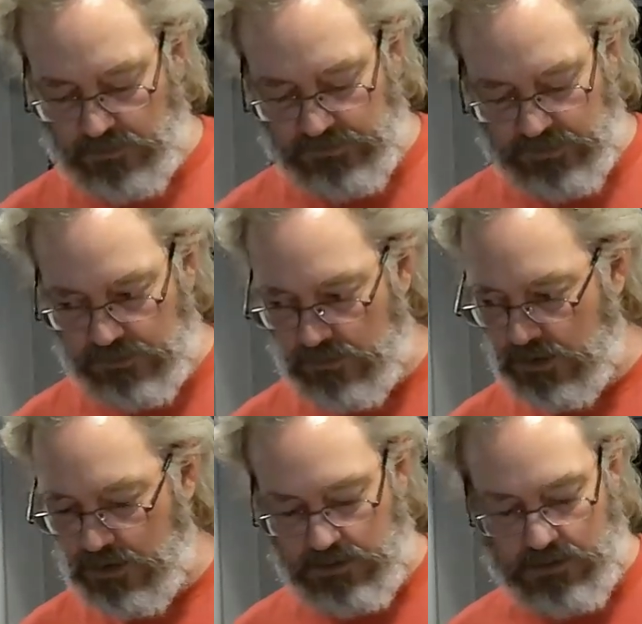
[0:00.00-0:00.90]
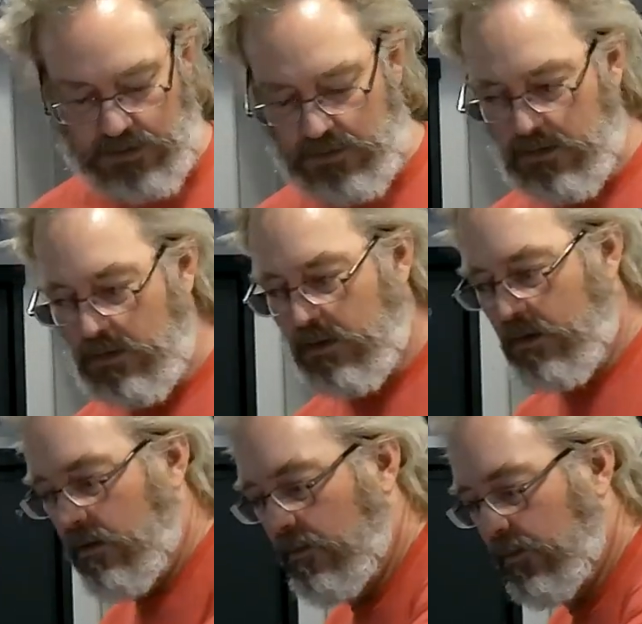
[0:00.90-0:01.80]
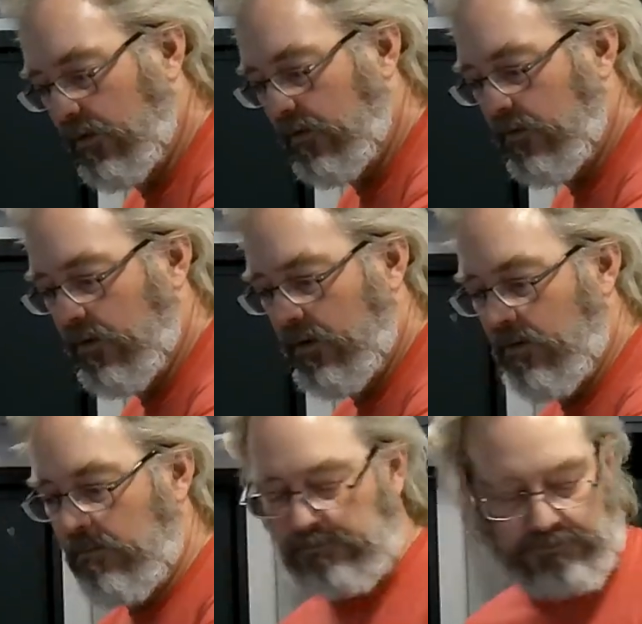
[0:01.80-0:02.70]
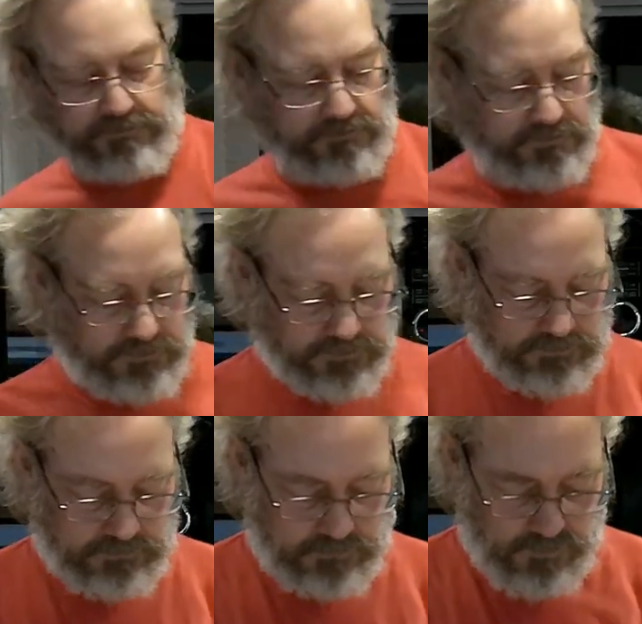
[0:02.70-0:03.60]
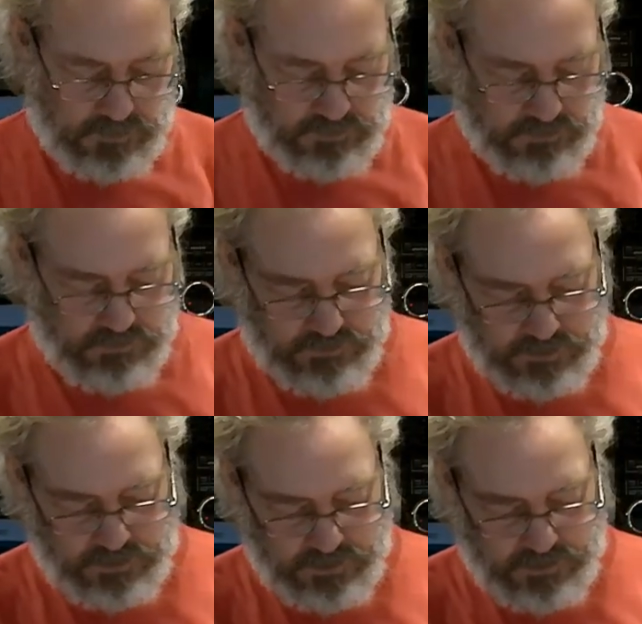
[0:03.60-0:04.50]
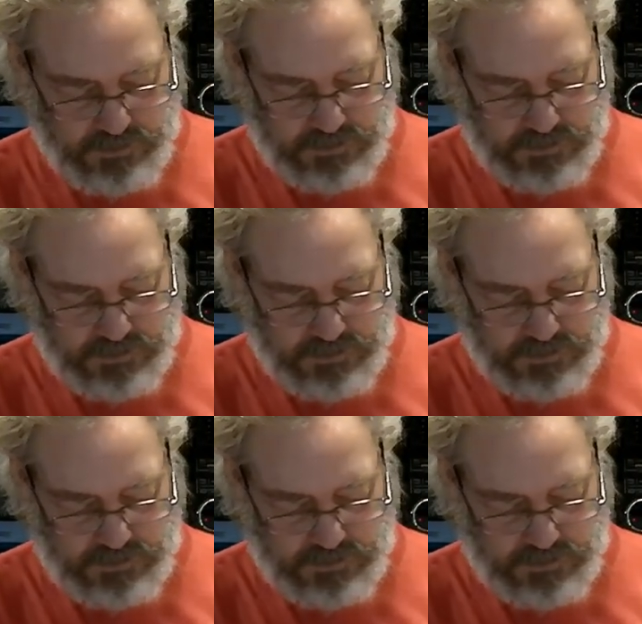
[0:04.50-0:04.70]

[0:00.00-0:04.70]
move this one here. Put this one here. So we're gonna